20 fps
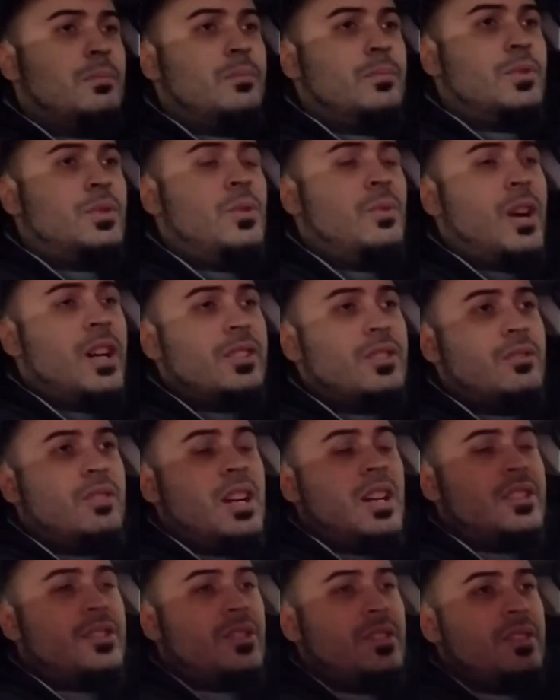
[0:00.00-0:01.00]
2
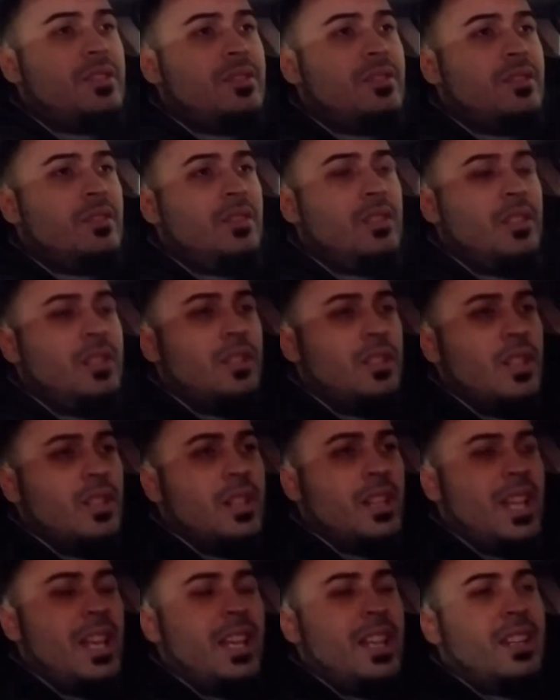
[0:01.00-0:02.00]
Entourages
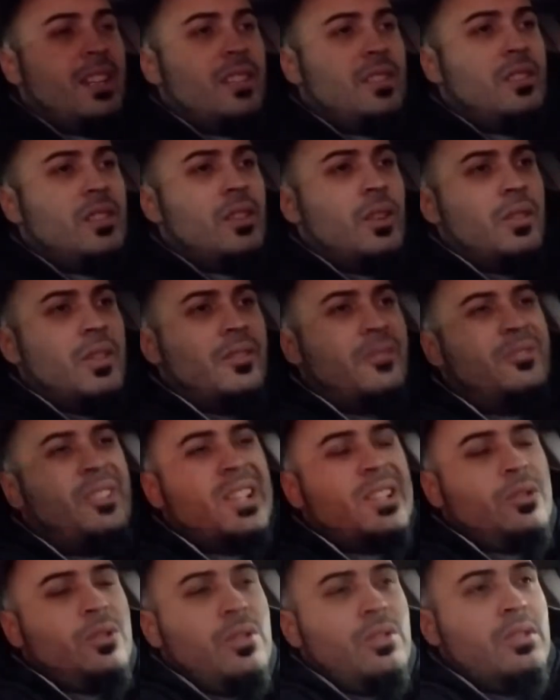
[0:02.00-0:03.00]
and, you know, a
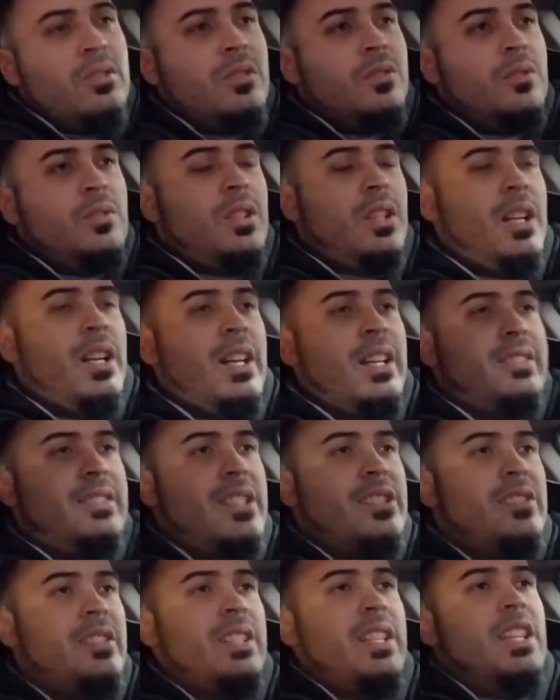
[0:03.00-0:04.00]
Fickle
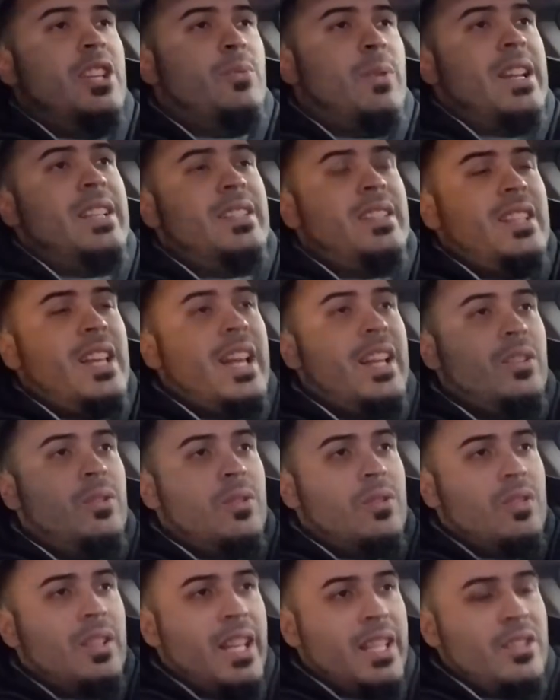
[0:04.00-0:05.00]
essentially equate to that,
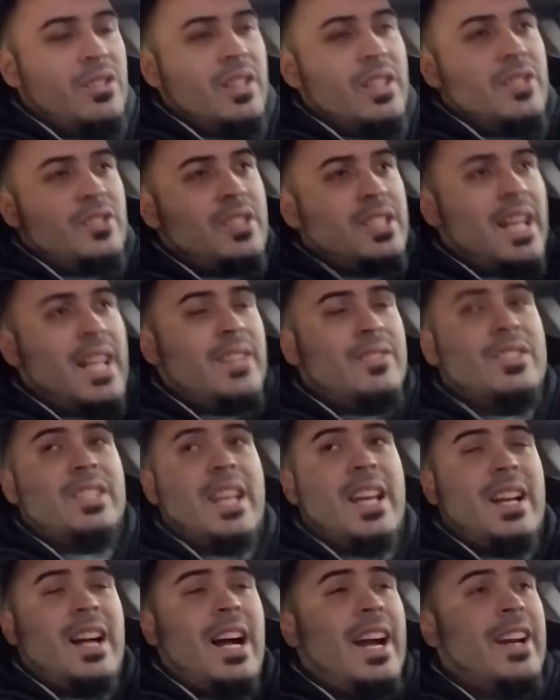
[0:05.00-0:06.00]
or like you can kind of
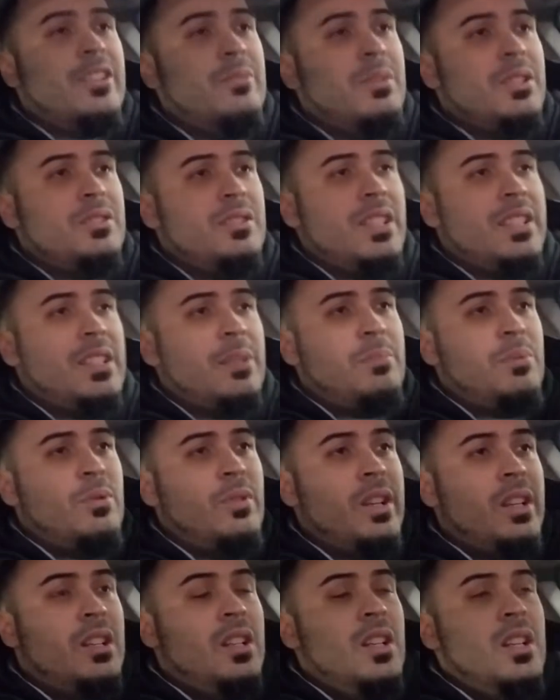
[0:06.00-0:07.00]
say a hired muscle at that
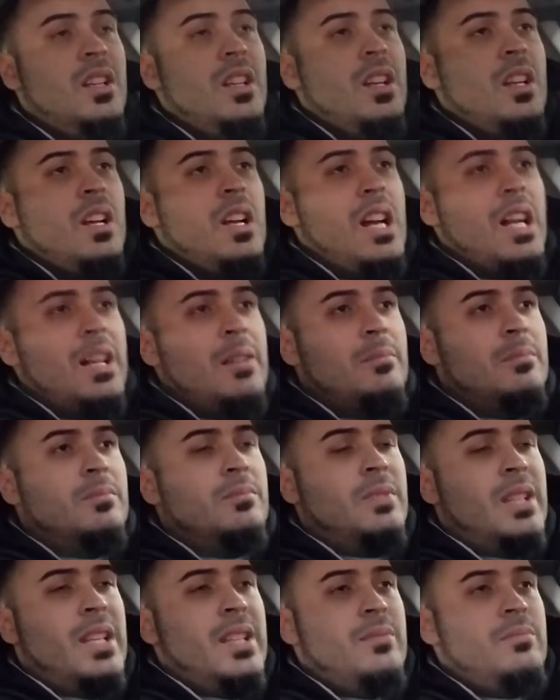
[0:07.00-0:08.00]
point.
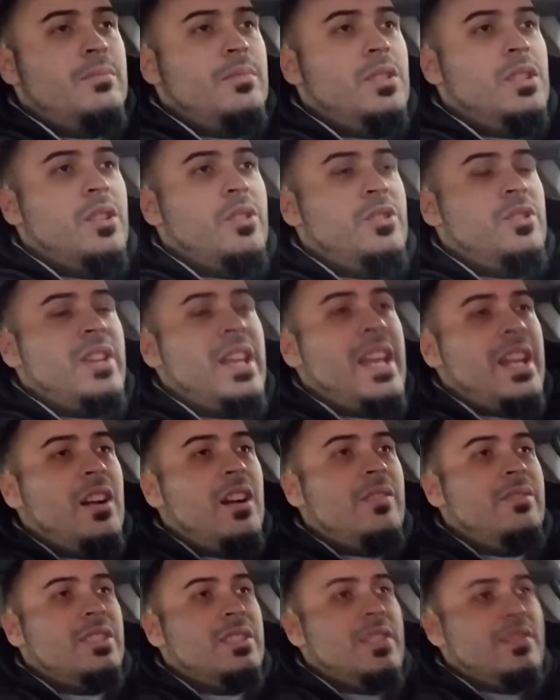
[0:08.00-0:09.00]
And you know, you can't
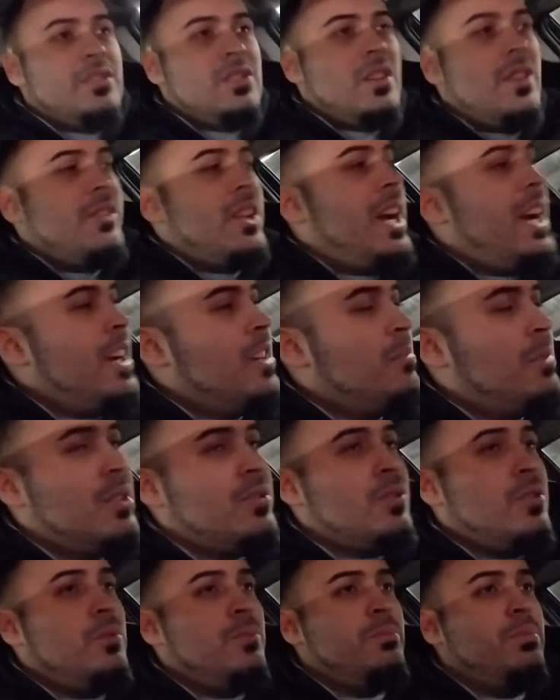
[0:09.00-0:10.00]
obviously resolve the hired
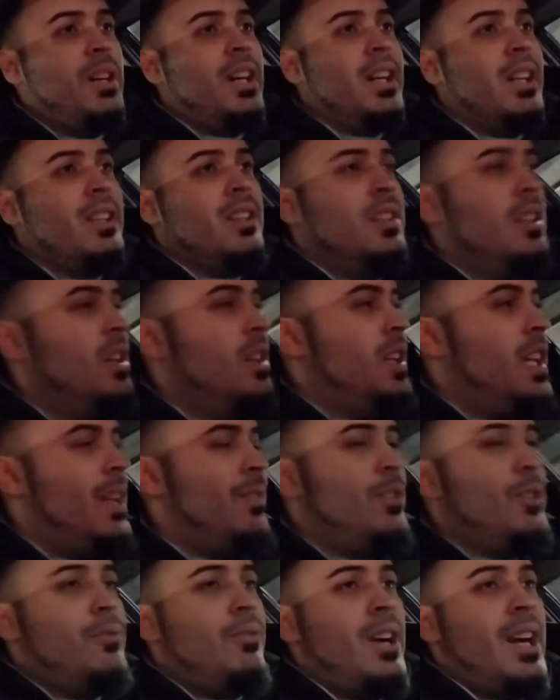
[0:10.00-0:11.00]
muscle, but
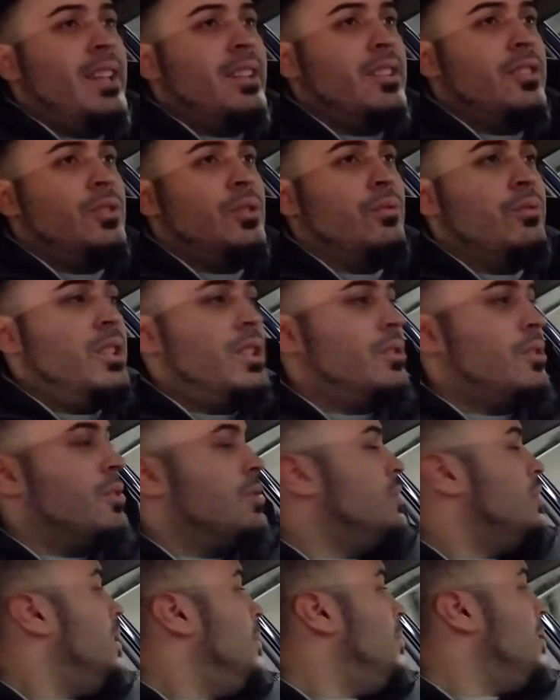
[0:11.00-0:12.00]
if you find the 2 resource
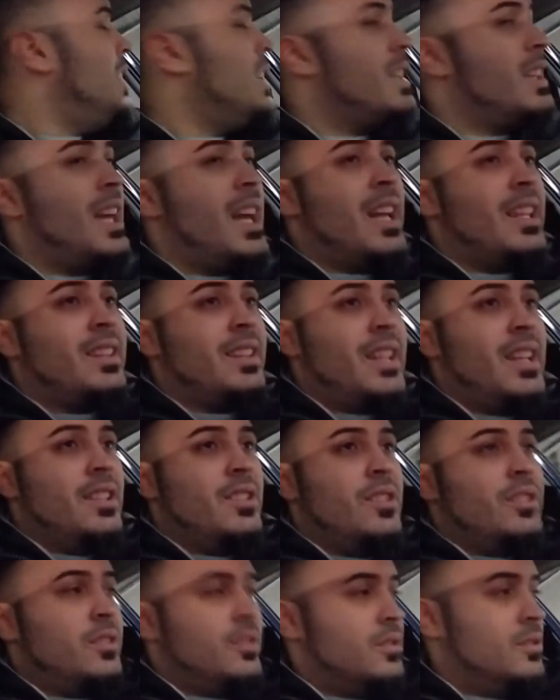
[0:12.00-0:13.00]
or something like that, then
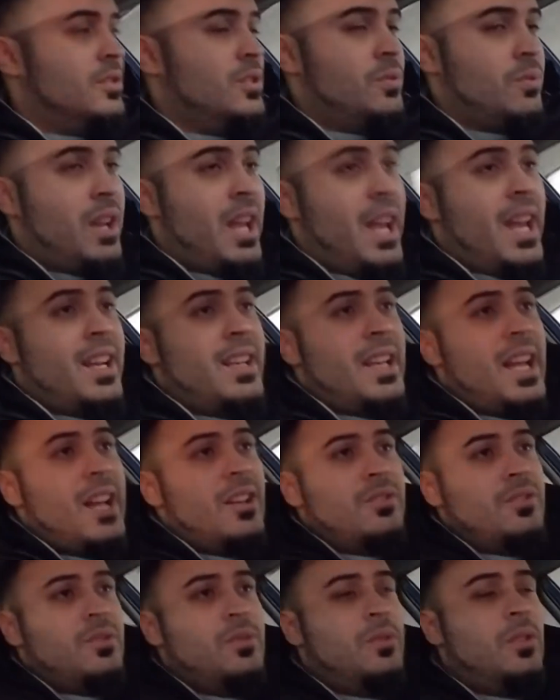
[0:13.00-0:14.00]
you can now
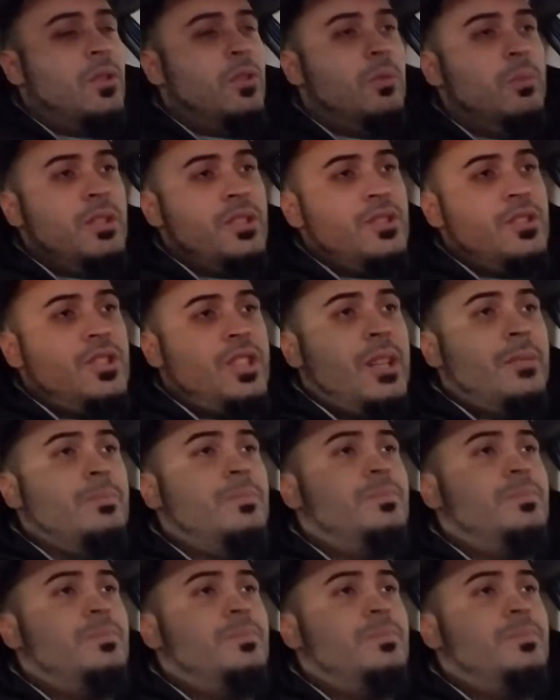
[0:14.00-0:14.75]
do a whole bunch of shit.